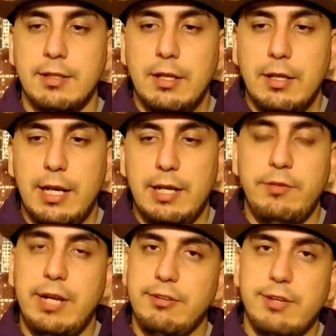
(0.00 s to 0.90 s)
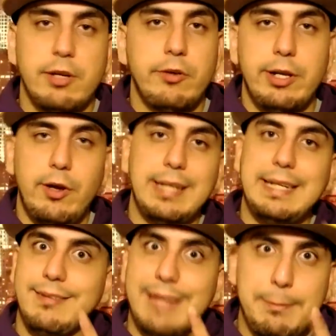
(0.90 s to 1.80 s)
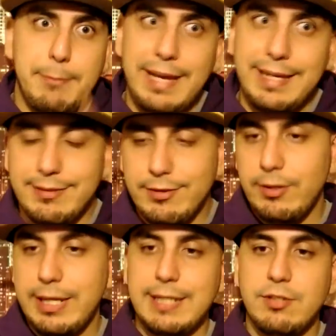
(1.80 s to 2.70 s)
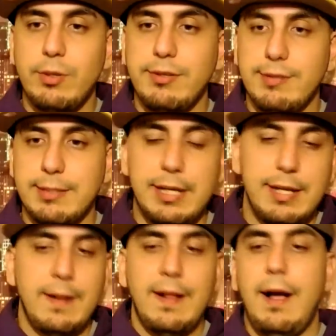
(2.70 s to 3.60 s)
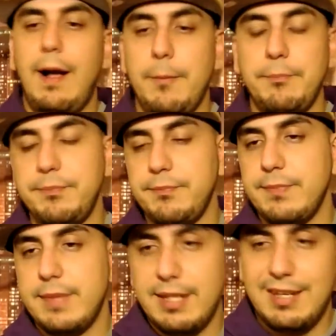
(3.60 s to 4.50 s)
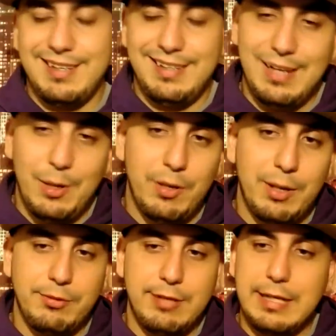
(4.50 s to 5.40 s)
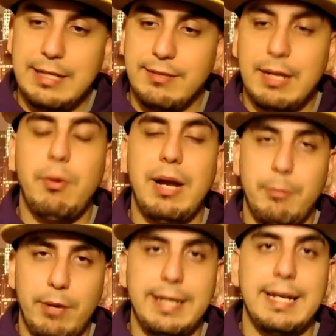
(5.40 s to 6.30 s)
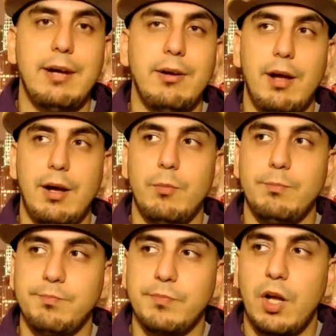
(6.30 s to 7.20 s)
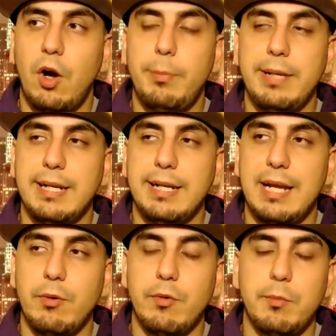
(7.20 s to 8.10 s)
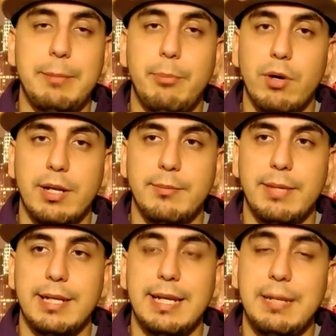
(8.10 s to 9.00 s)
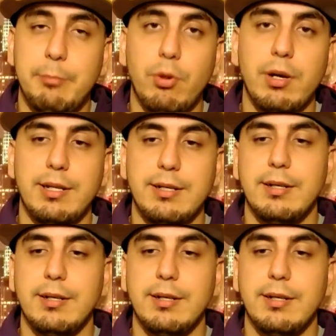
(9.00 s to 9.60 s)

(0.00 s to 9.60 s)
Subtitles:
And if you guys are hungry, no, I didn't say bacon, so don't get it twisted. But what I'm saying is I'll probably break it out opening night when we play Portland, man, in Portland.